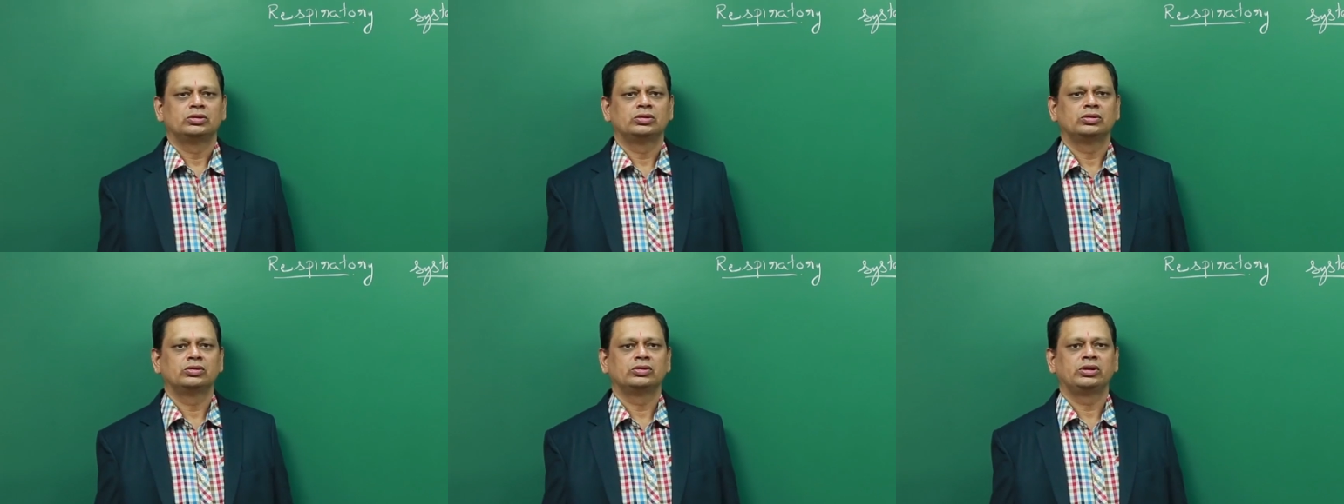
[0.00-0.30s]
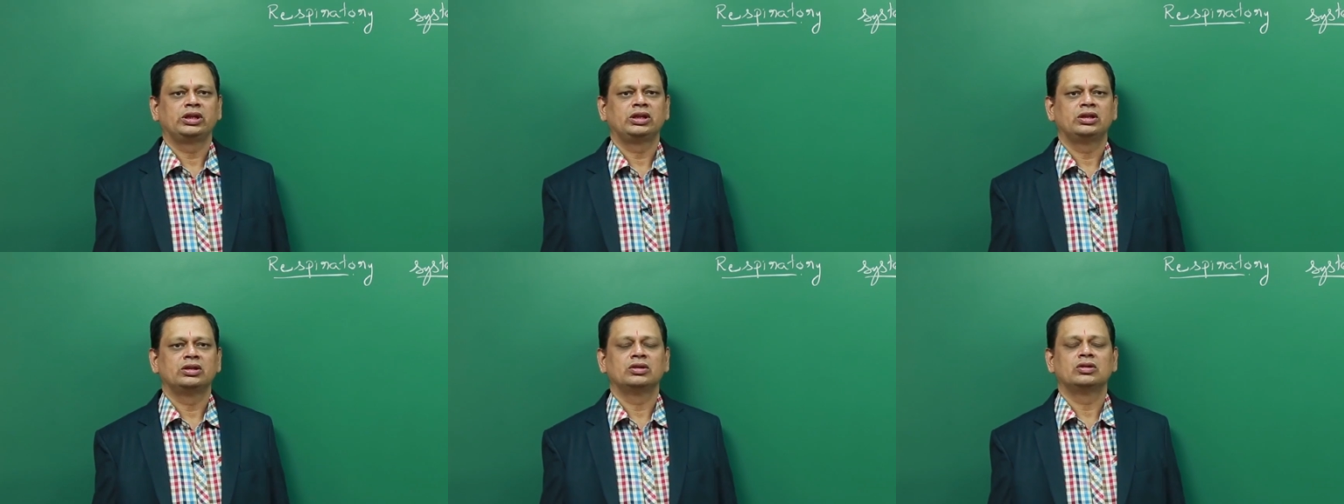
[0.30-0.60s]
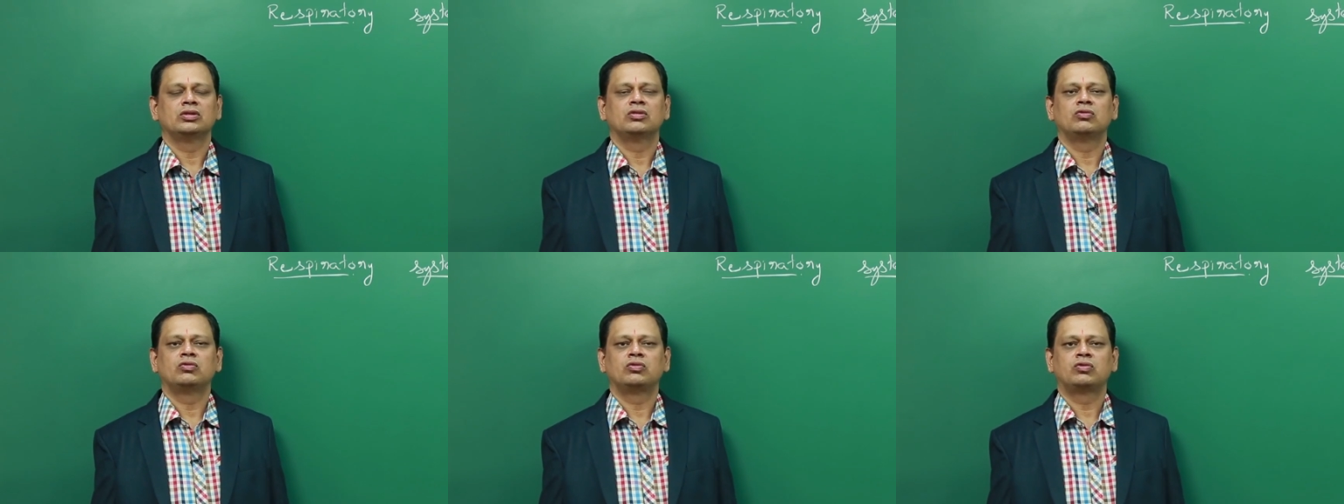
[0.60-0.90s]
So
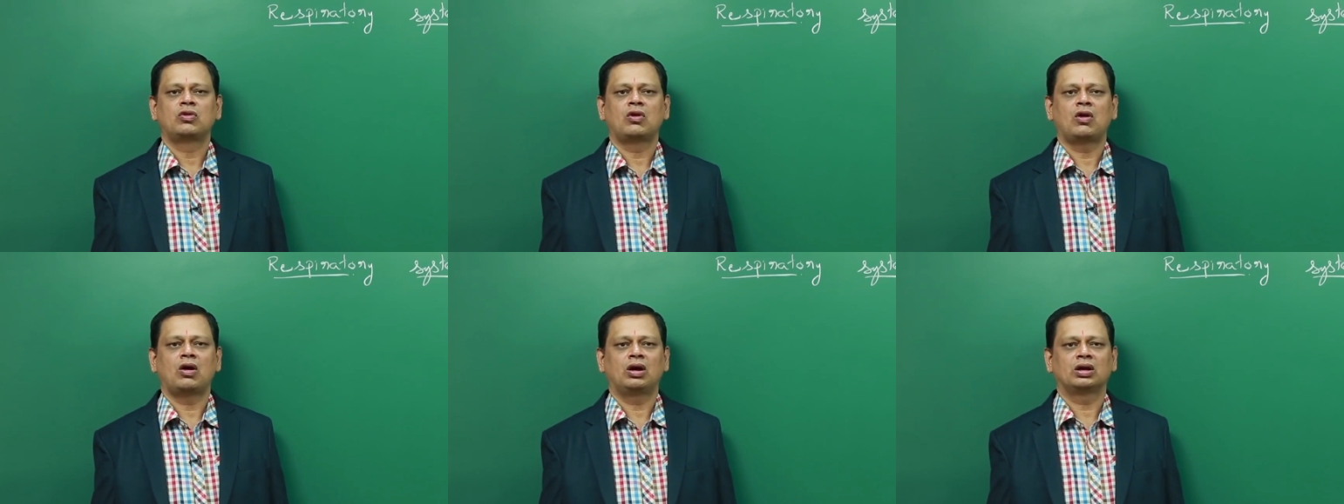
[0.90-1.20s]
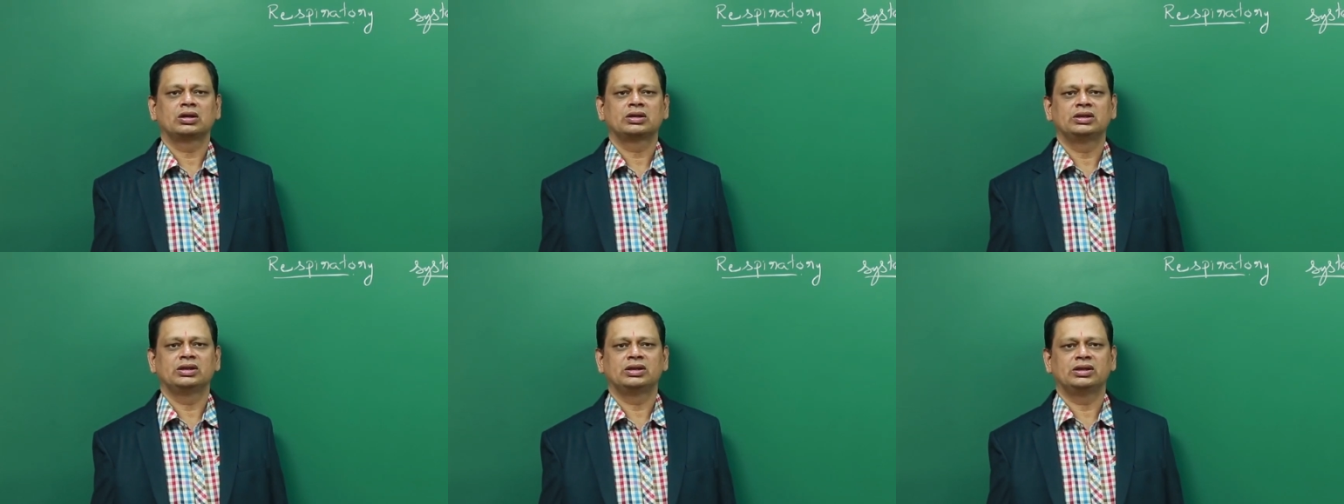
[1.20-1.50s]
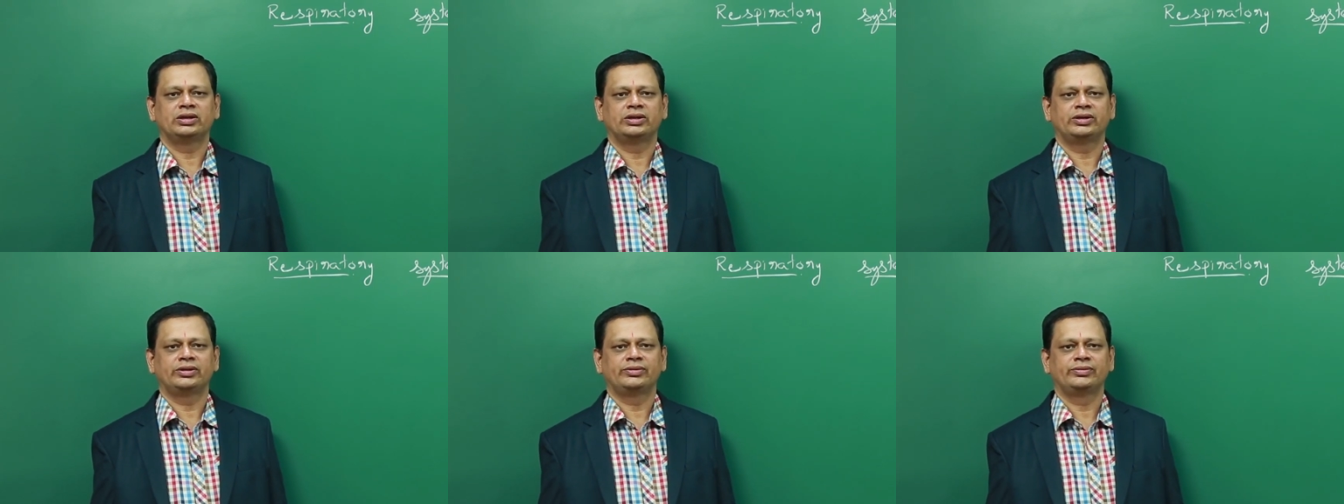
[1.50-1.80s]
in frog,
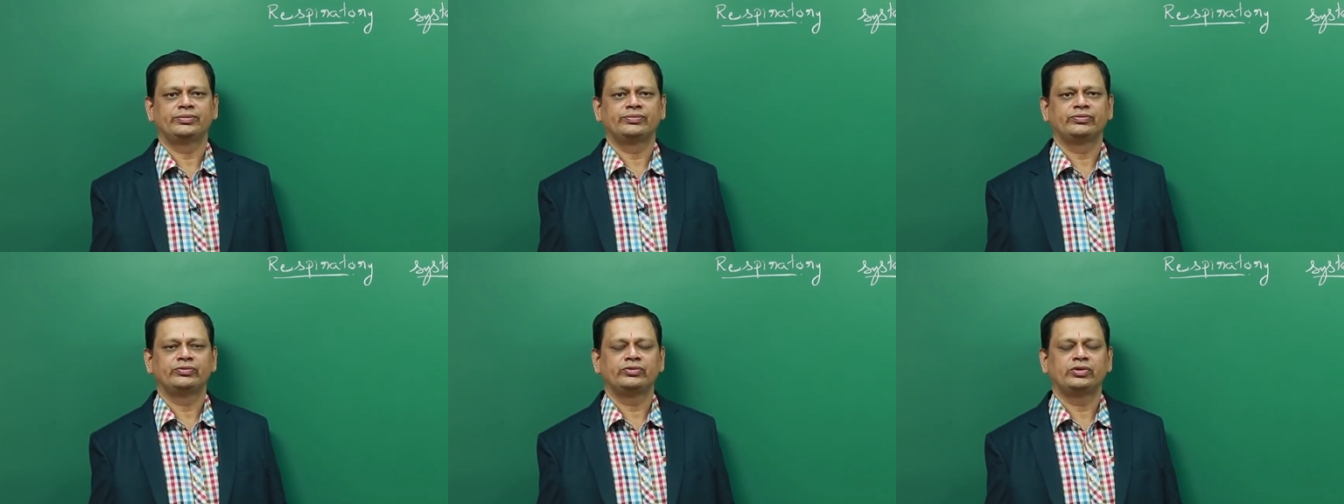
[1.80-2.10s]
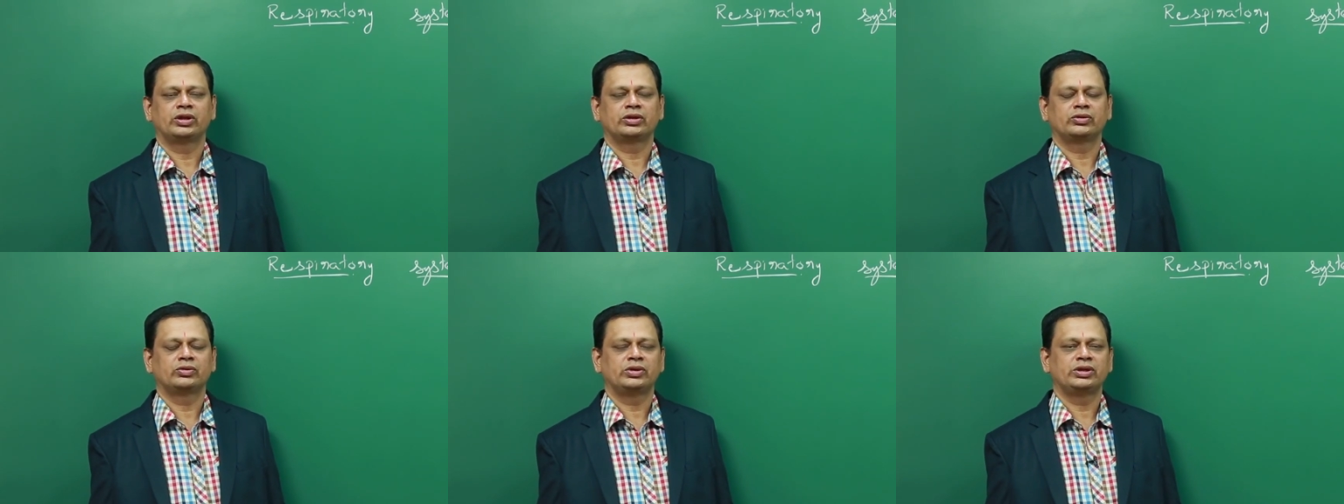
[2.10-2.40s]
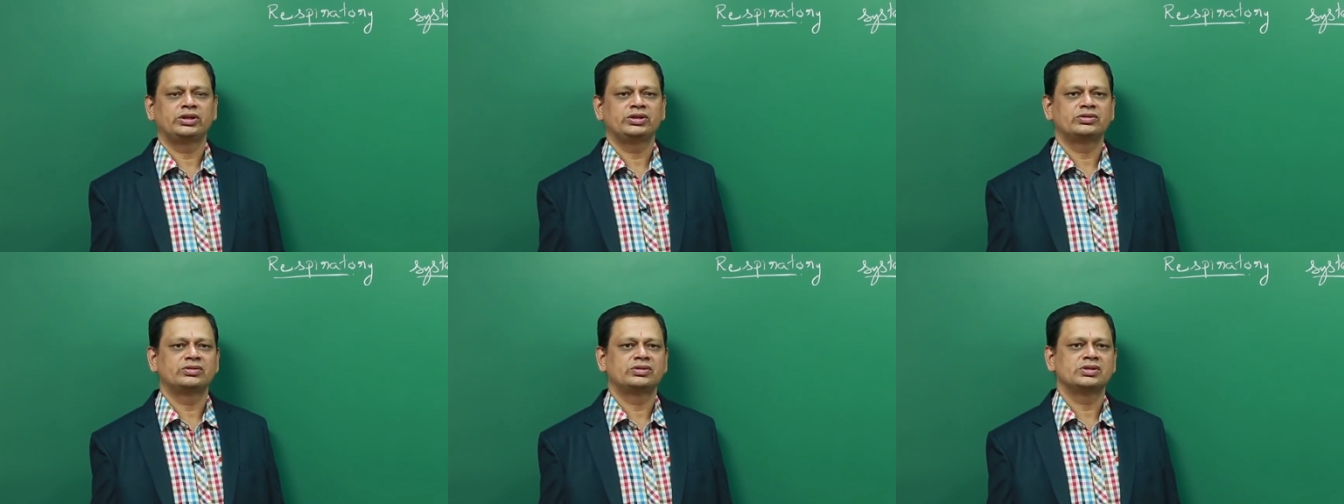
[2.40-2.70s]
we are
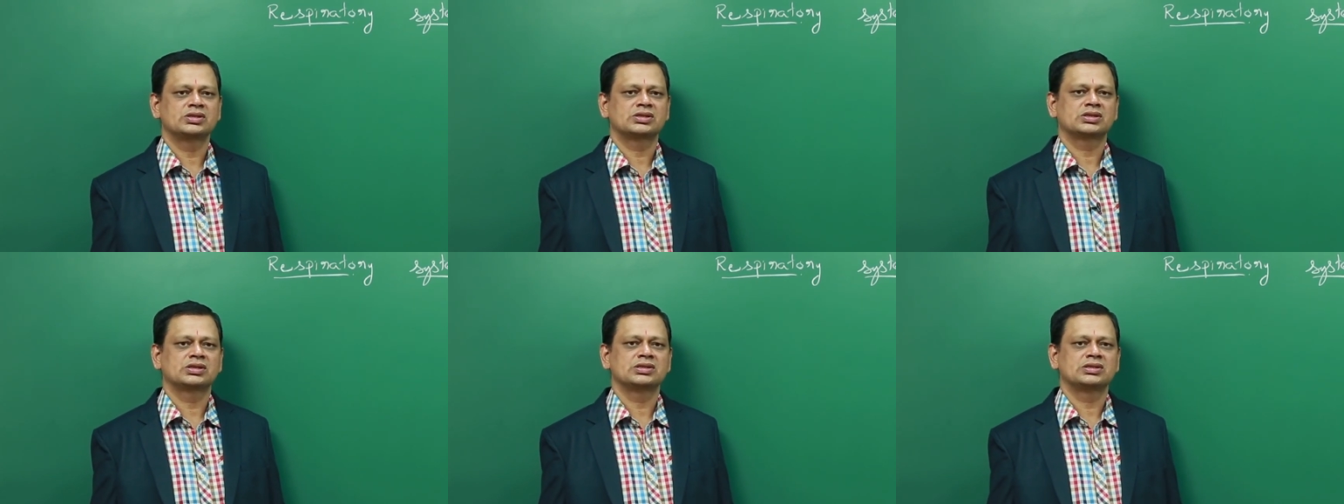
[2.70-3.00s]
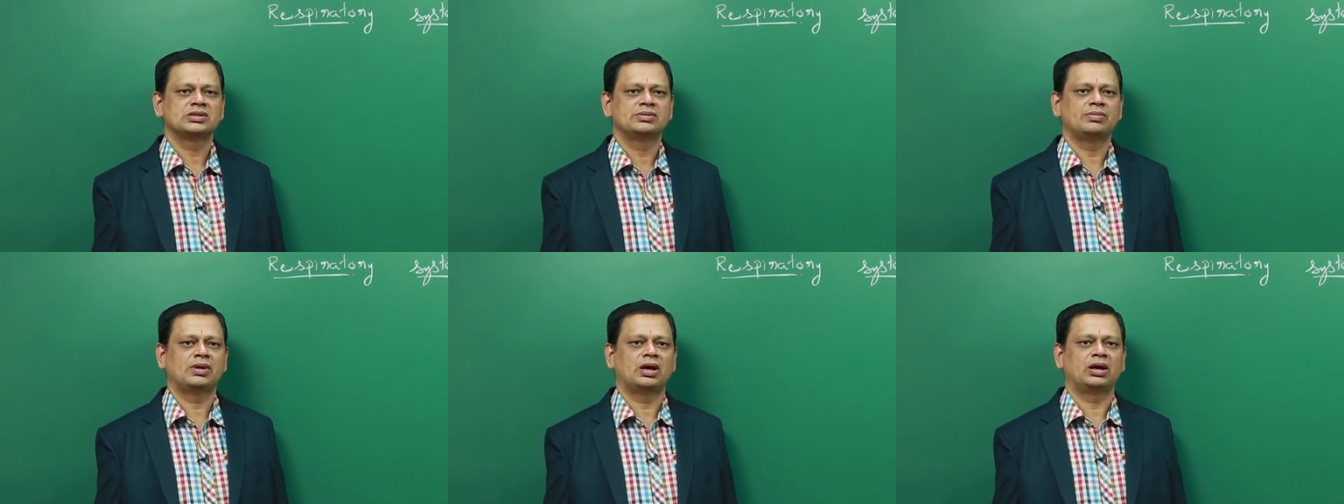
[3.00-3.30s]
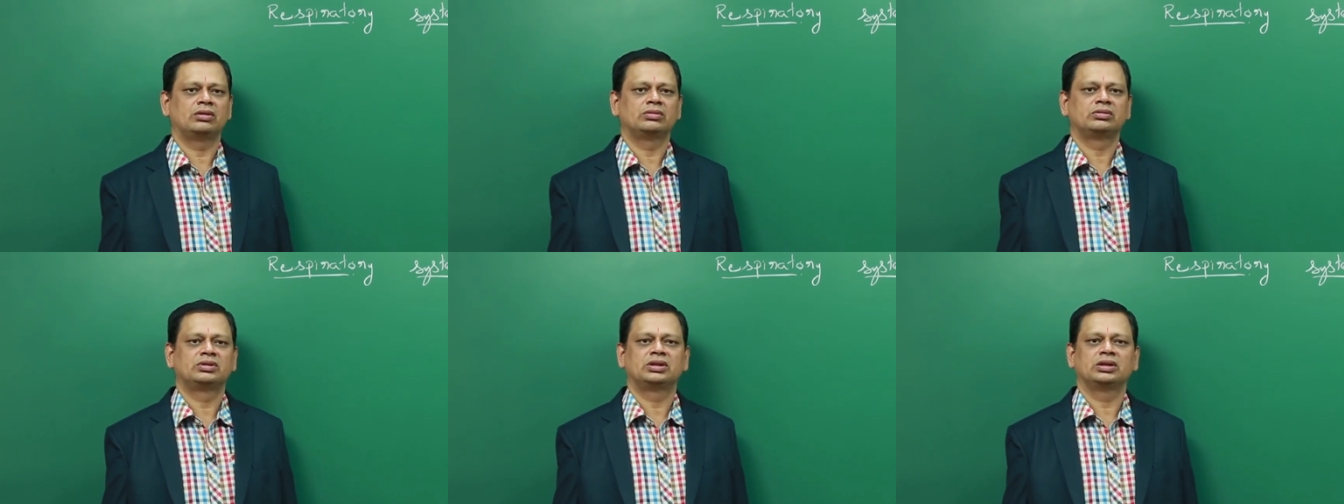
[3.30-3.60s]
going to discuss
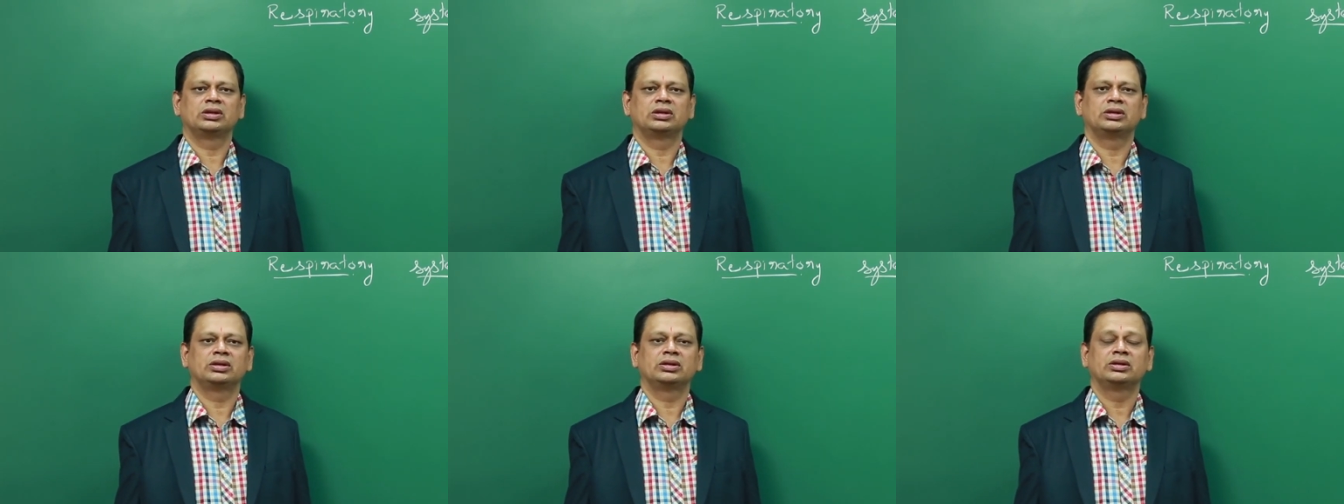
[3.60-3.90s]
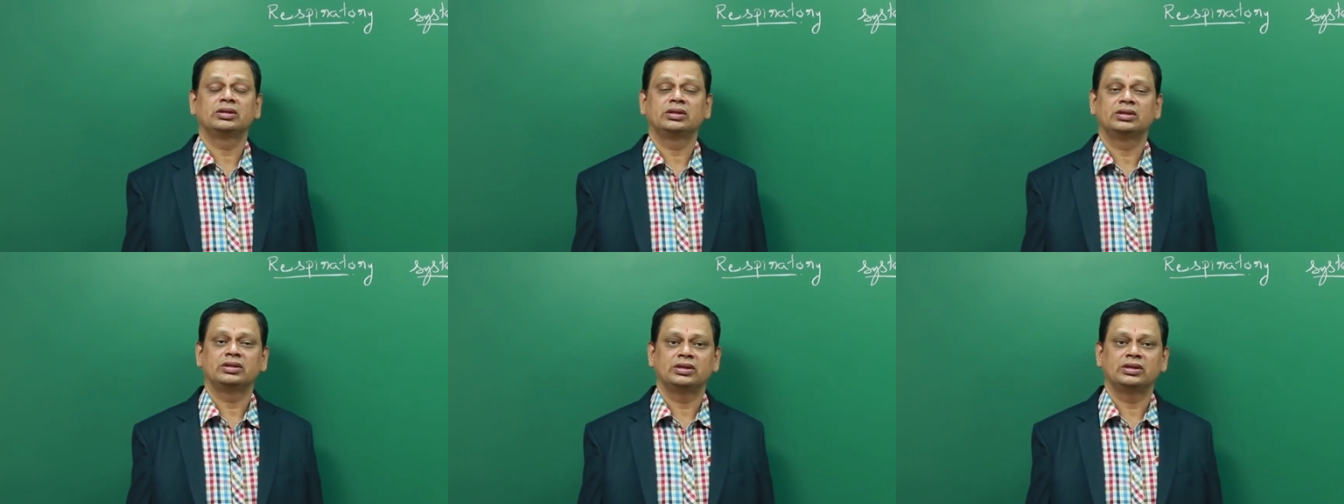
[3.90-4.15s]
about the